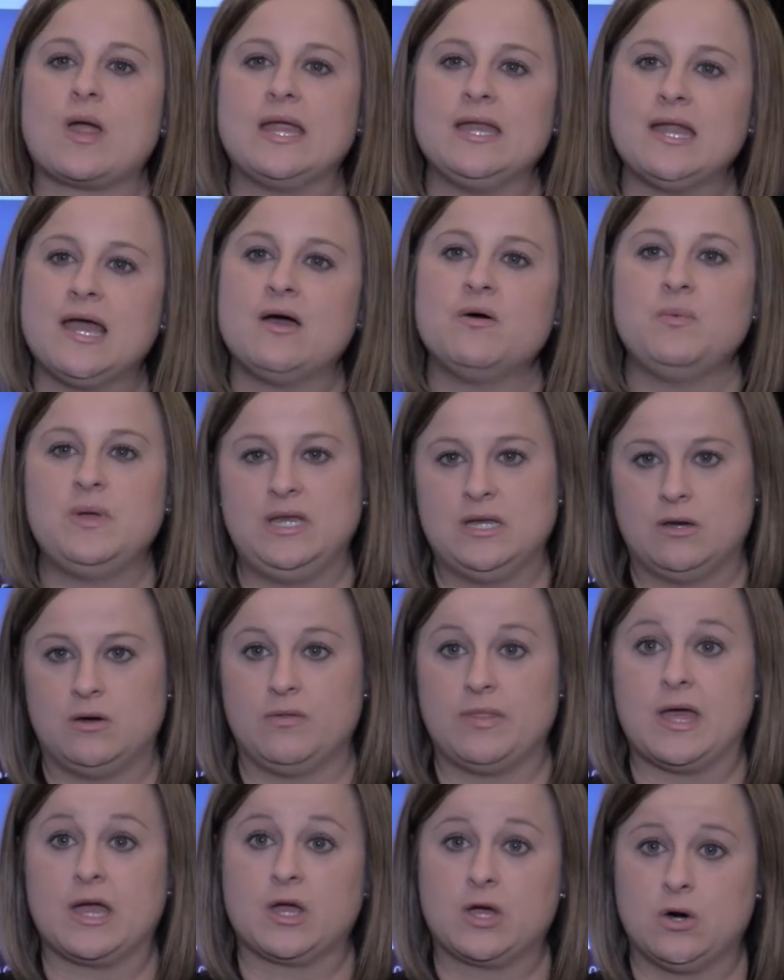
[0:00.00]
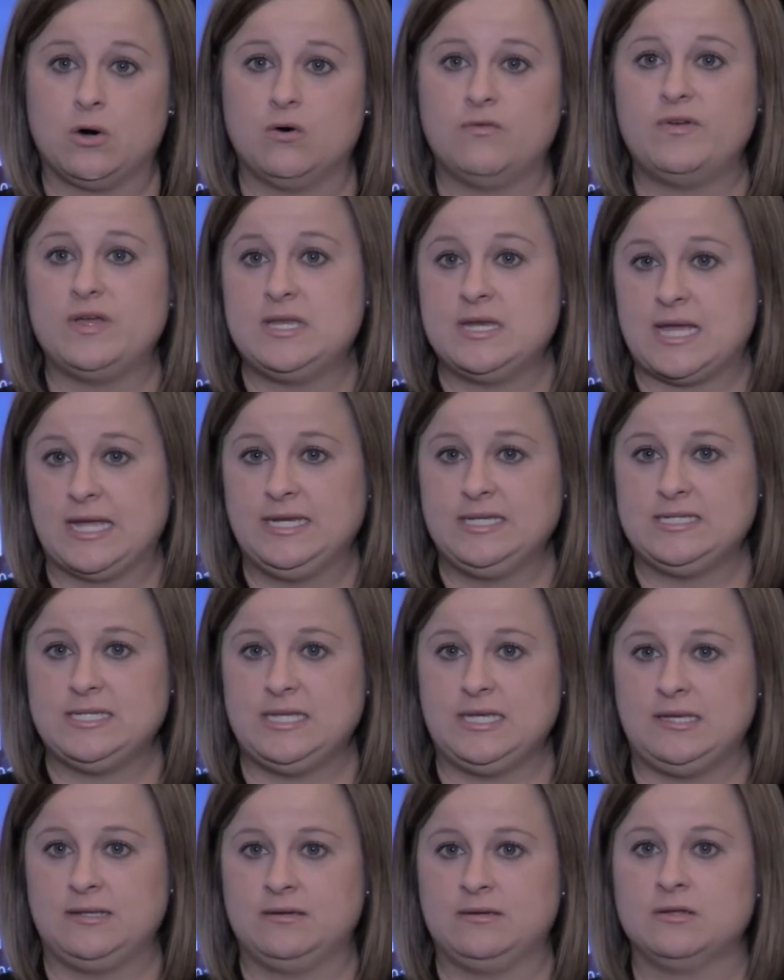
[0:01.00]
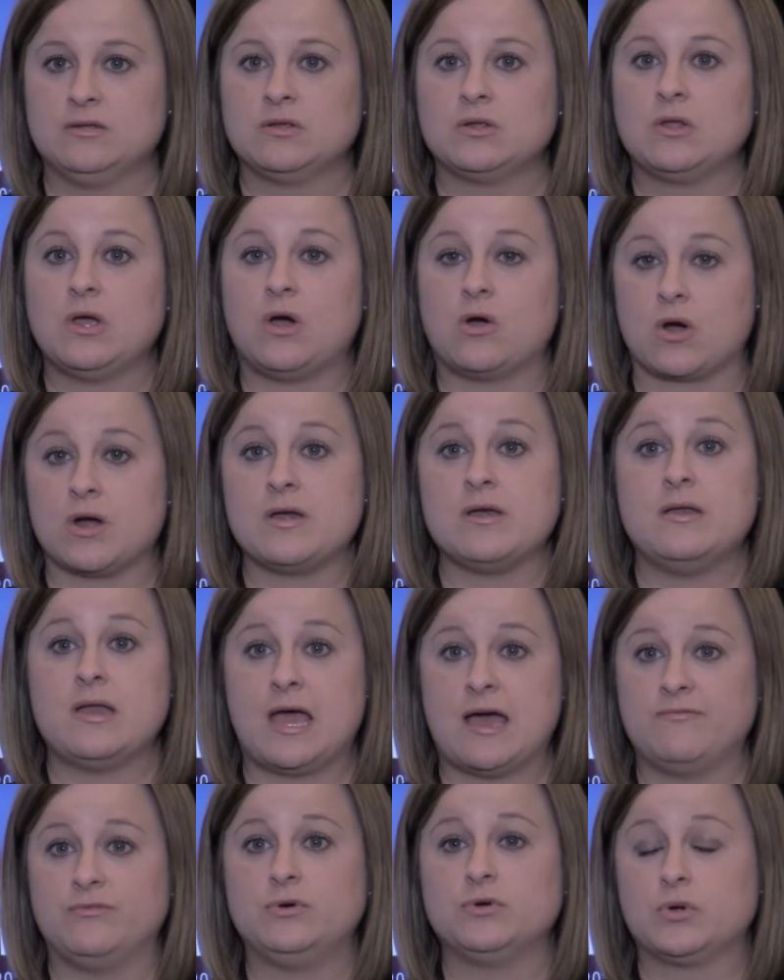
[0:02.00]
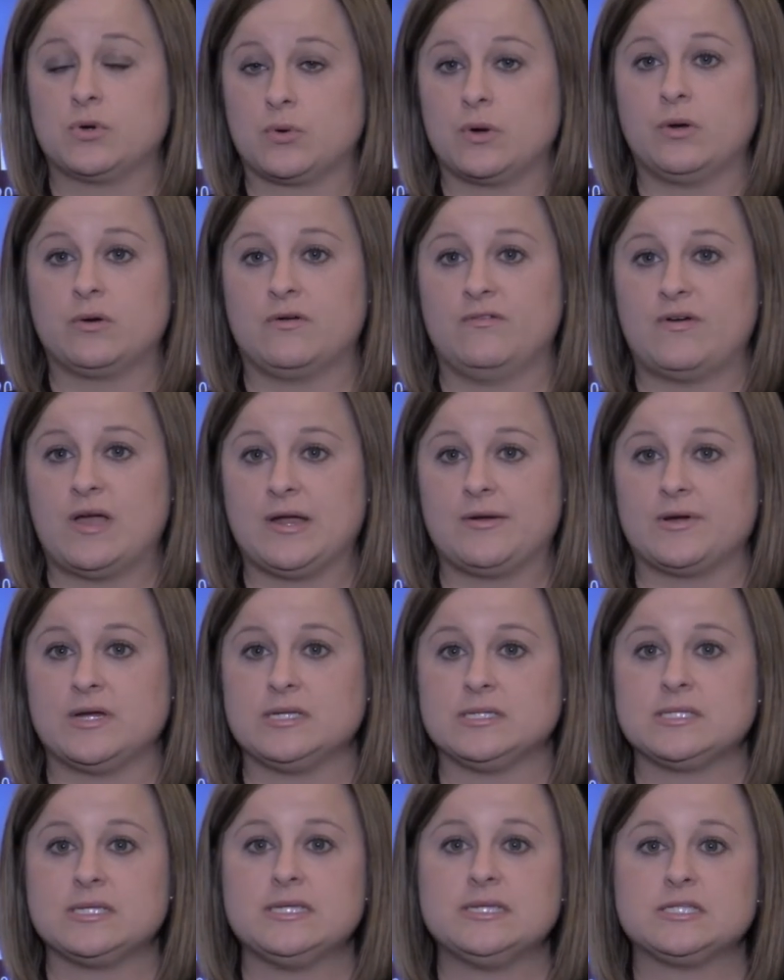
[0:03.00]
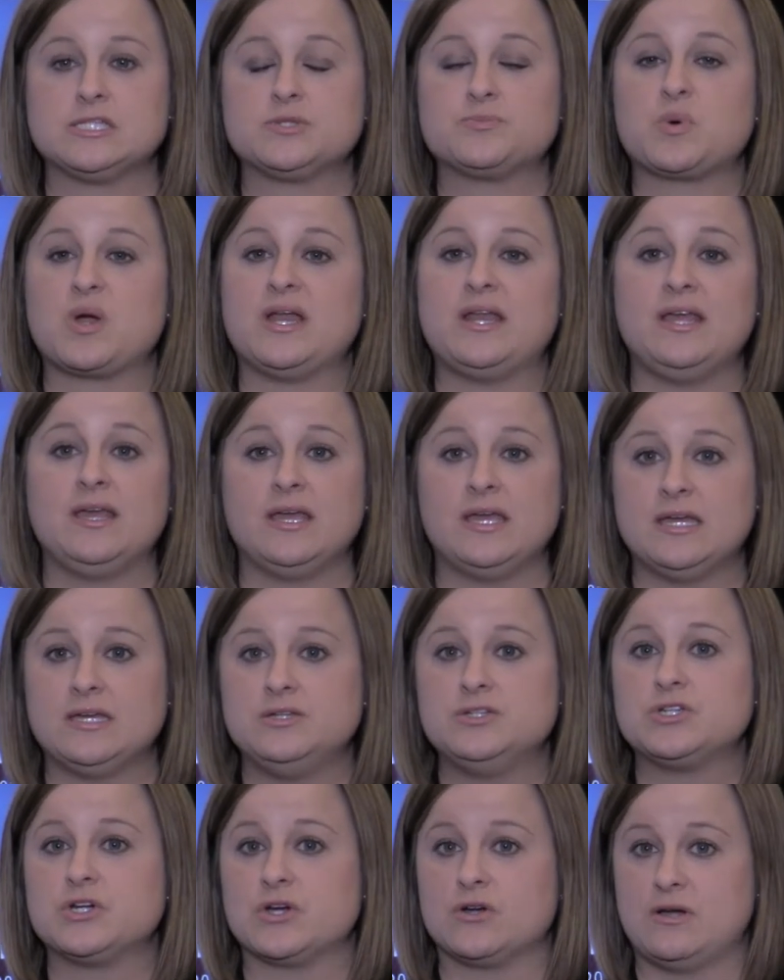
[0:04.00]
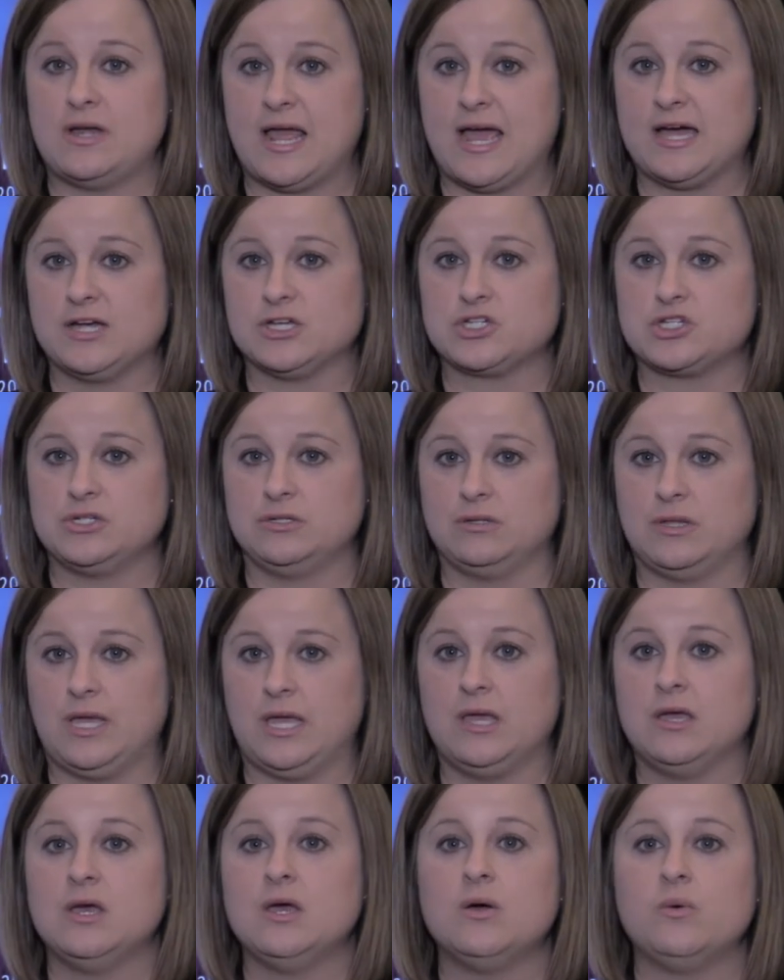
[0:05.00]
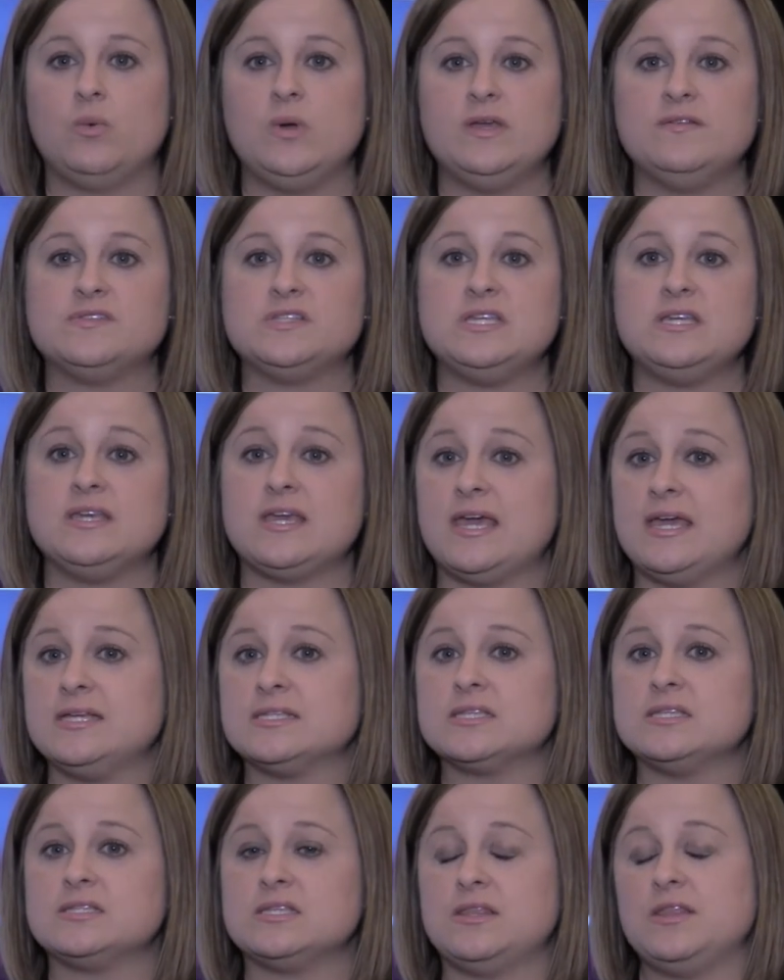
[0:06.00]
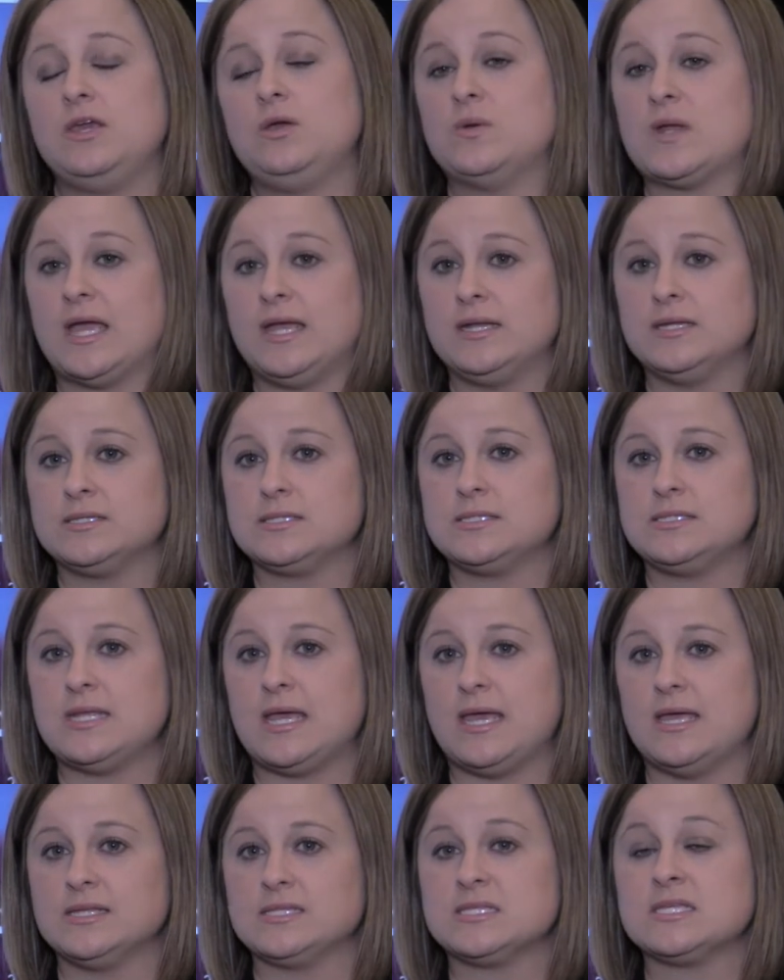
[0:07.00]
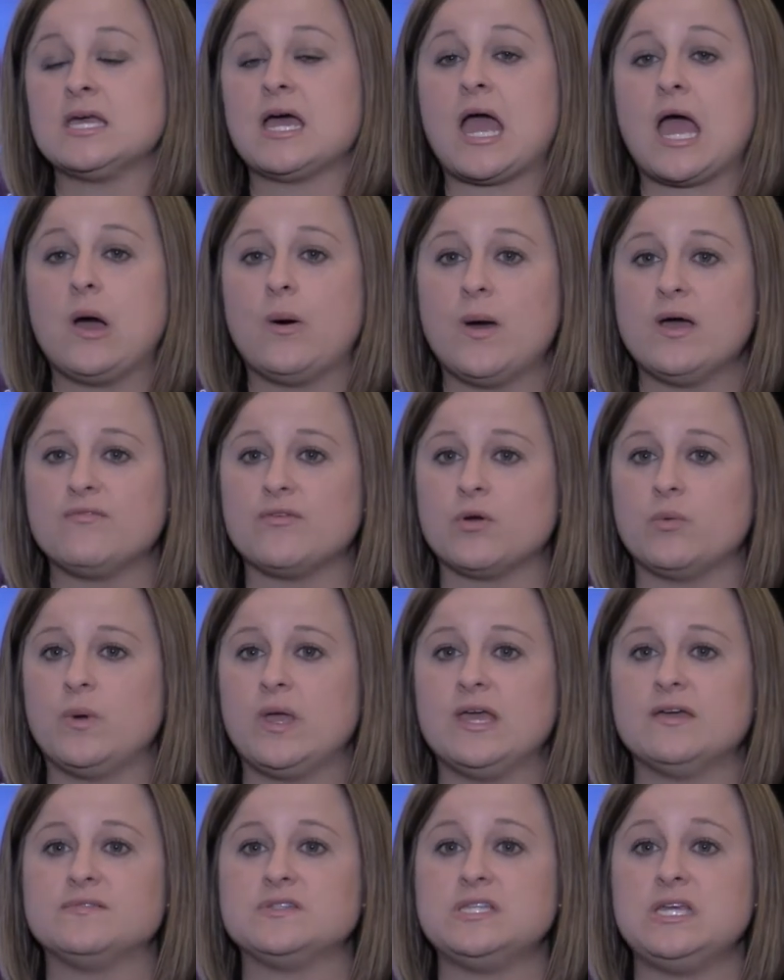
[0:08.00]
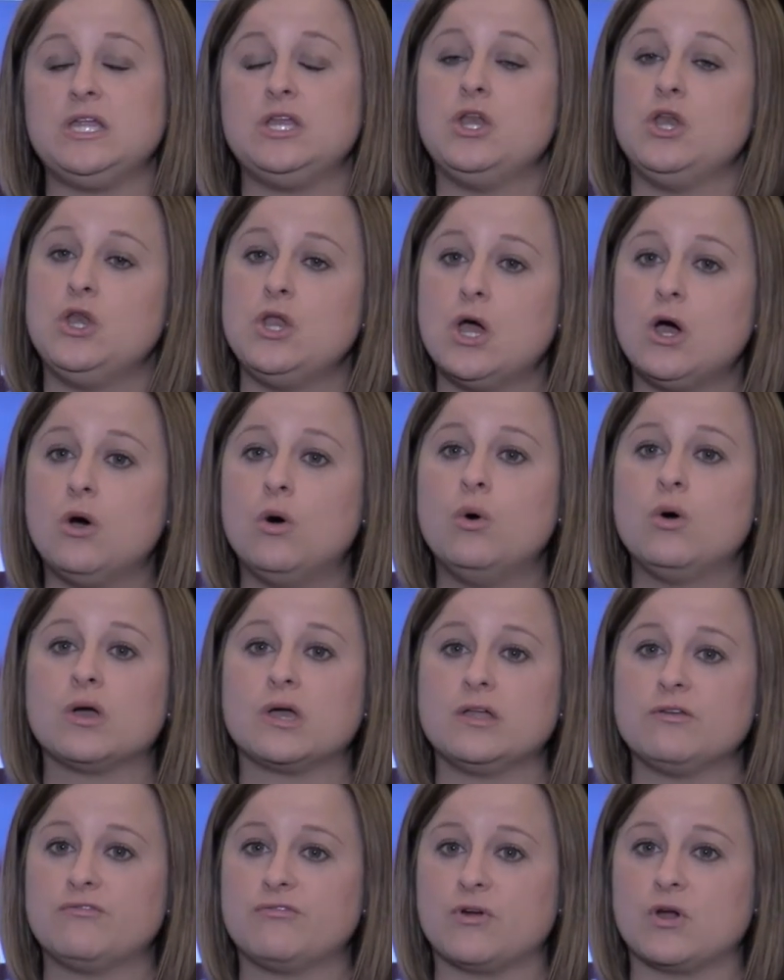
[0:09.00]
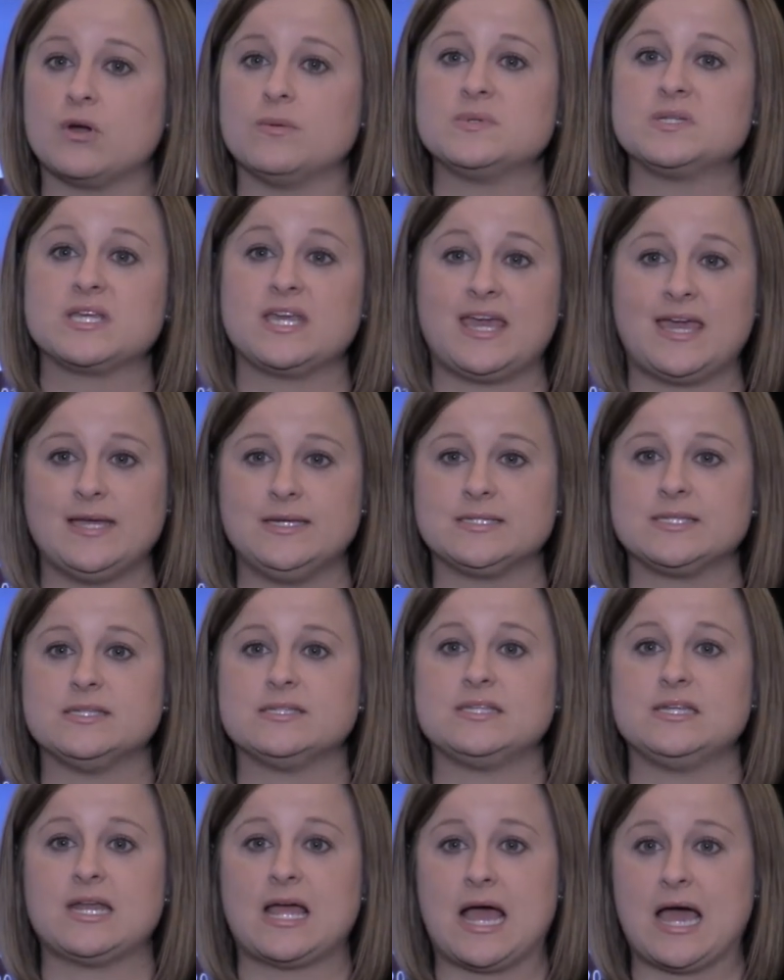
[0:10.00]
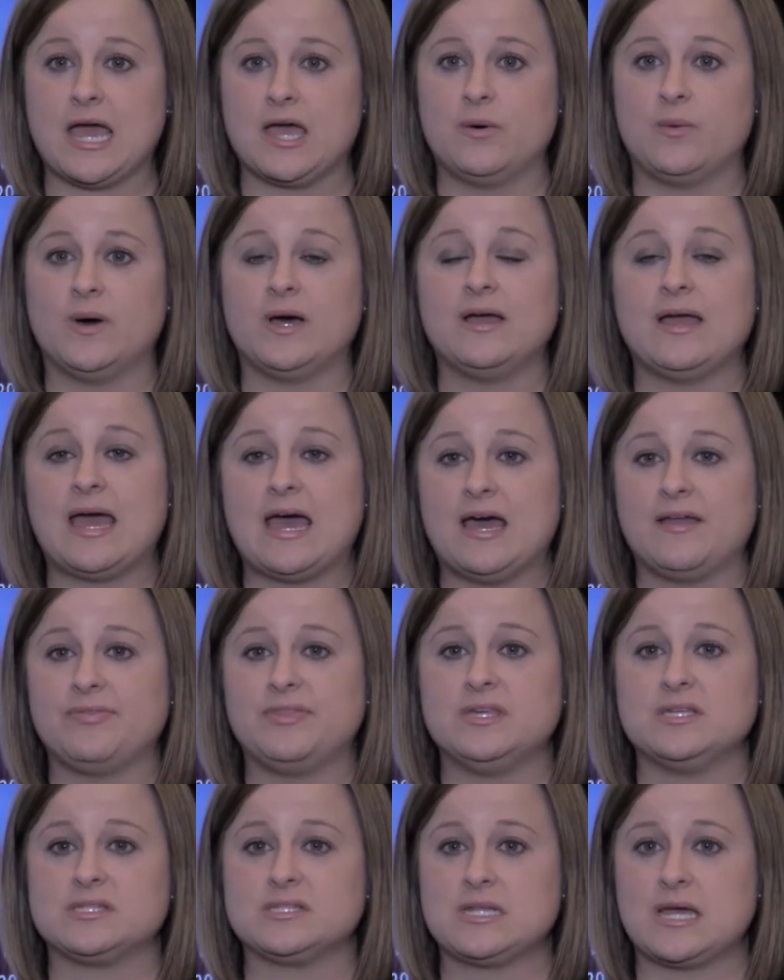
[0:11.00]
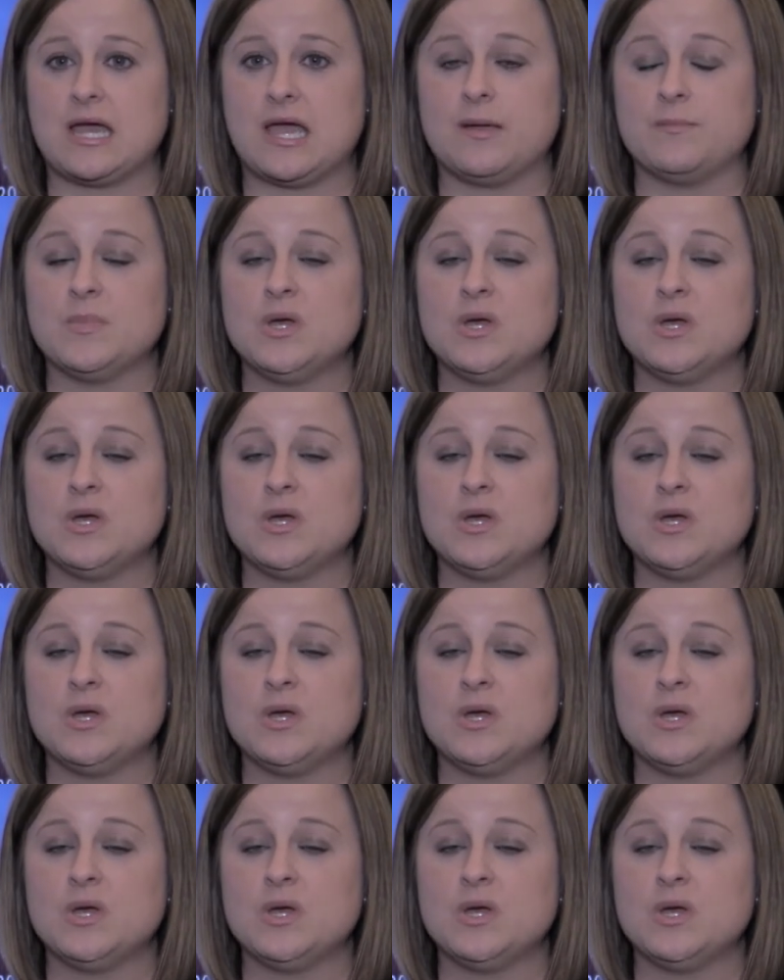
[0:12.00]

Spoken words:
now we know that COVID-19 or novel coronavirus is spreading internationally. We've seen cases in the United States. However, we have seen no confirmed cases in Iowa at this time.